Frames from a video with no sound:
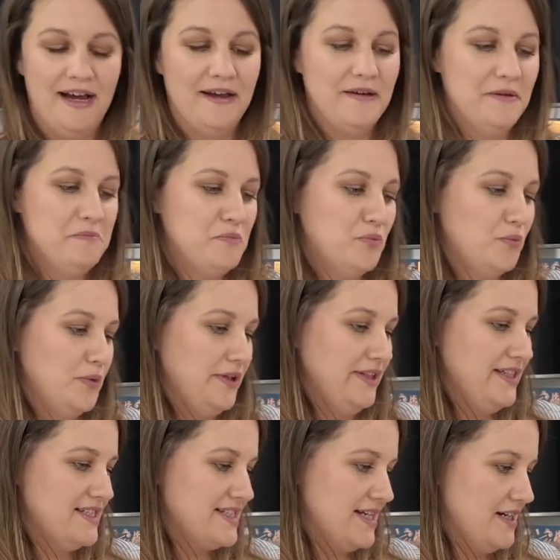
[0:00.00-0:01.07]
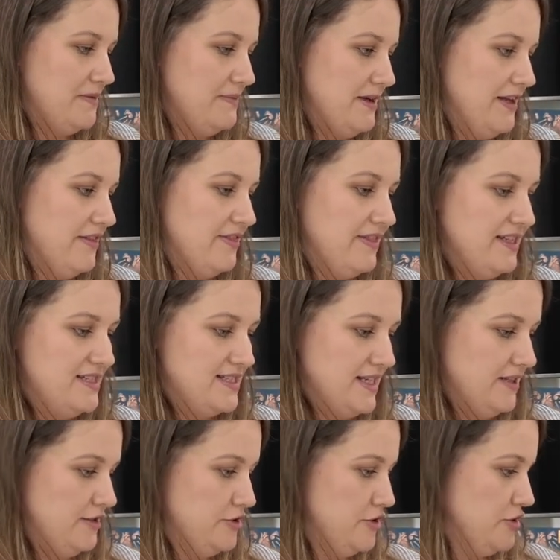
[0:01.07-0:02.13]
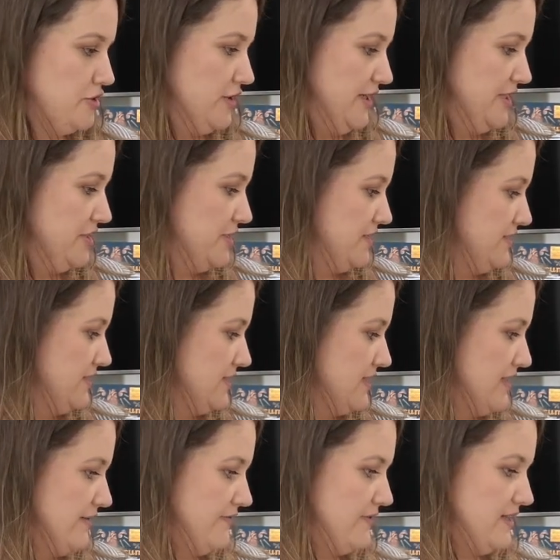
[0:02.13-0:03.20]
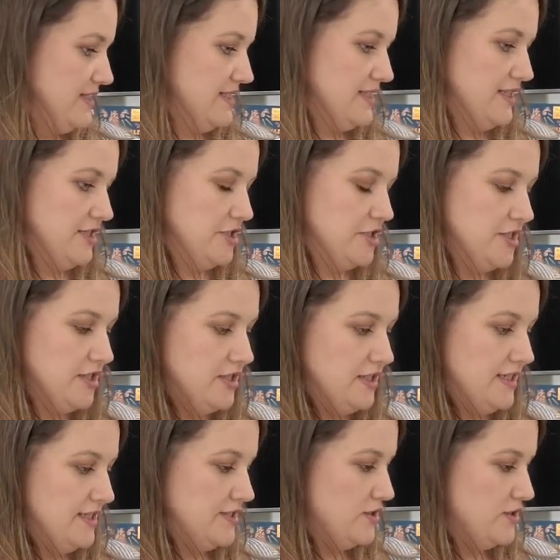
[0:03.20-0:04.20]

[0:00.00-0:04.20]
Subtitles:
I'm really excited about these illustrations of this edition.